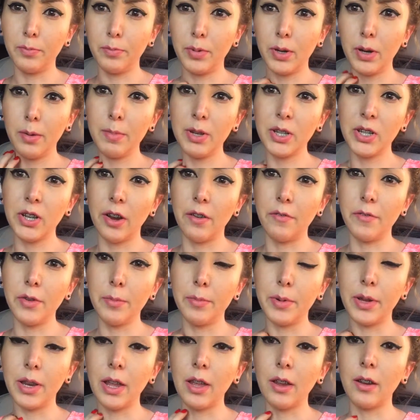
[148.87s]
pretty much
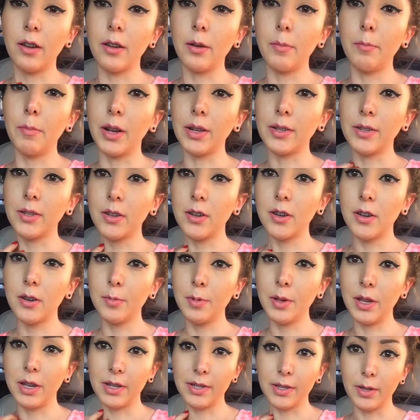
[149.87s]
everybody here in Mexico,
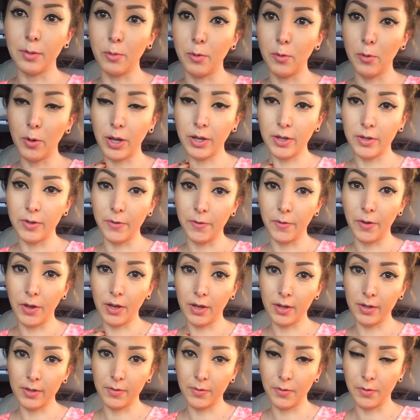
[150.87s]
because I'm going to
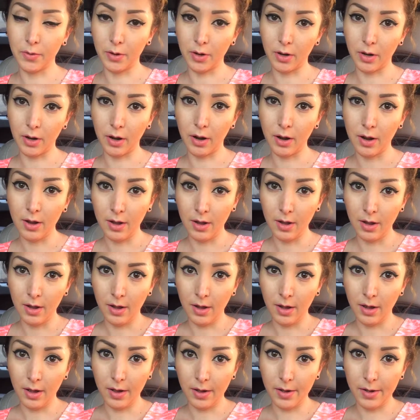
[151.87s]
Phoenix for
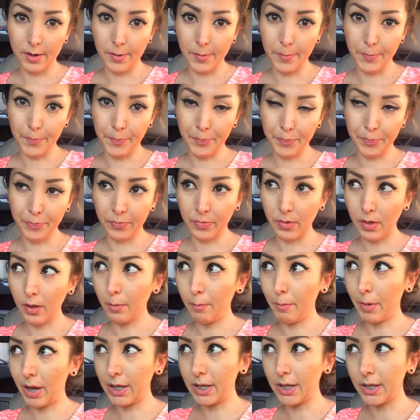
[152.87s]

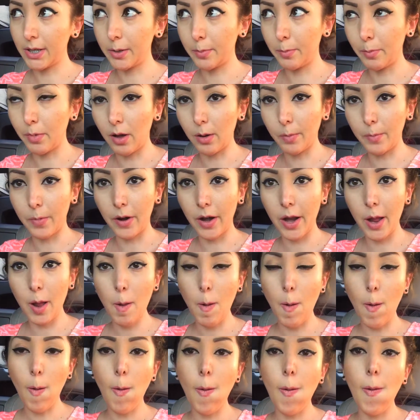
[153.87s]
my Decent Block Party.
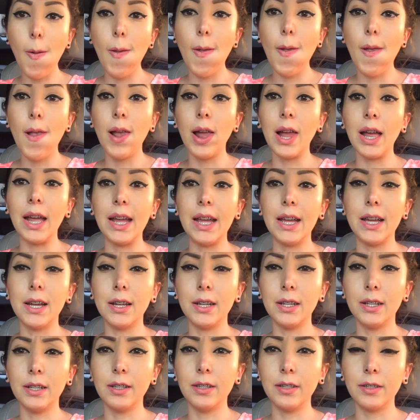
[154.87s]

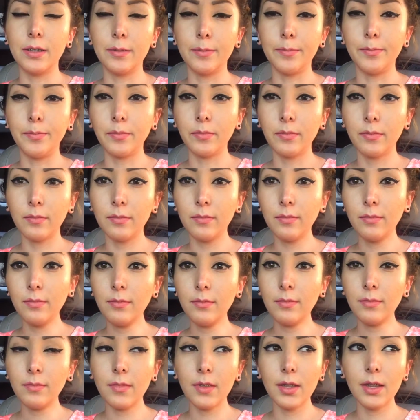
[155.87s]
And
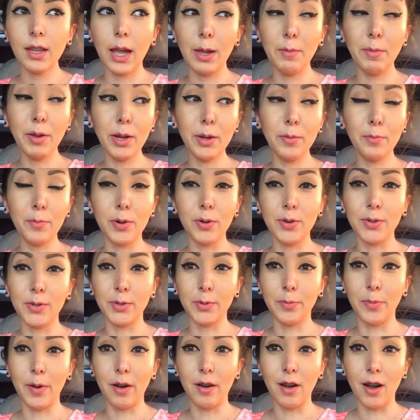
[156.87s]
I made a
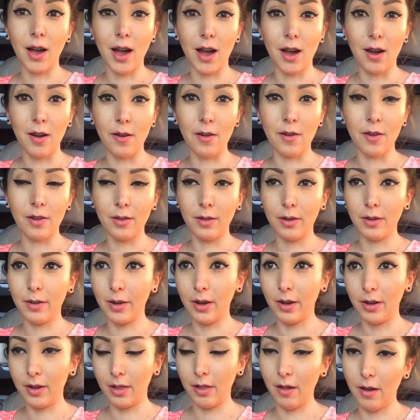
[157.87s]
post about how
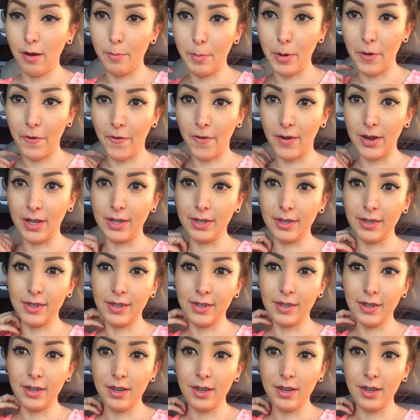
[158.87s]
a lot of my friends,